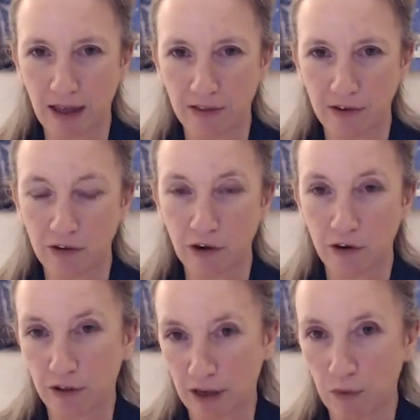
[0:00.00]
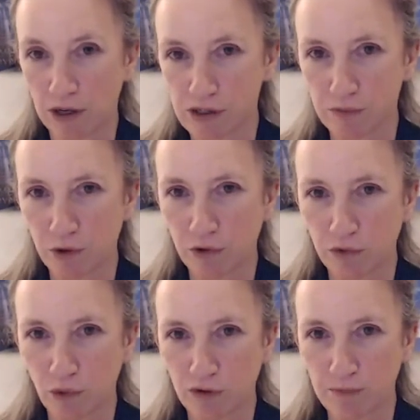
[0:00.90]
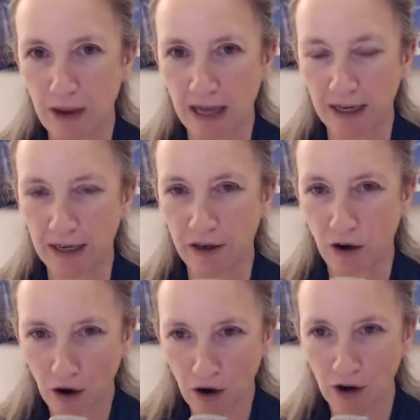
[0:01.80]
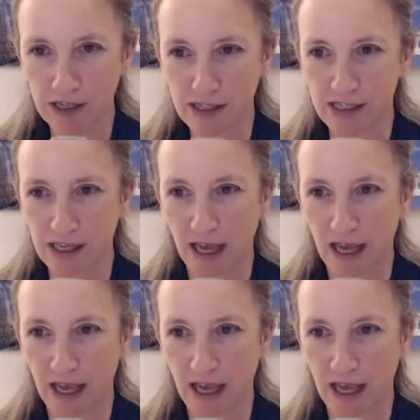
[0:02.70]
They want to move towards banning cars.